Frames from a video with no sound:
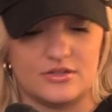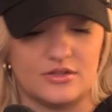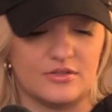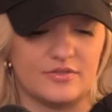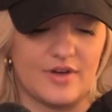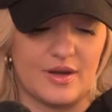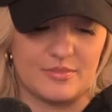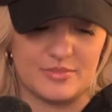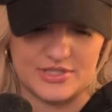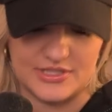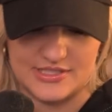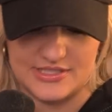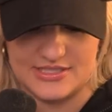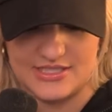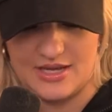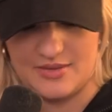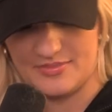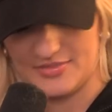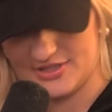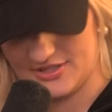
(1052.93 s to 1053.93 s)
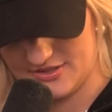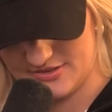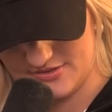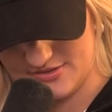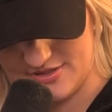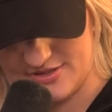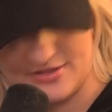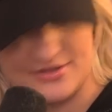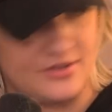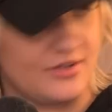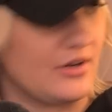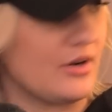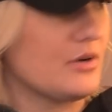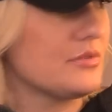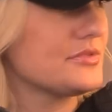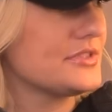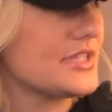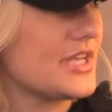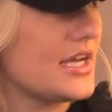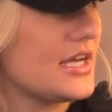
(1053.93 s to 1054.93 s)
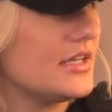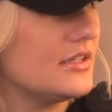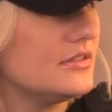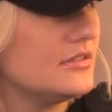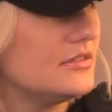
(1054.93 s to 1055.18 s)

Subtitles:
November, December, they're their own set.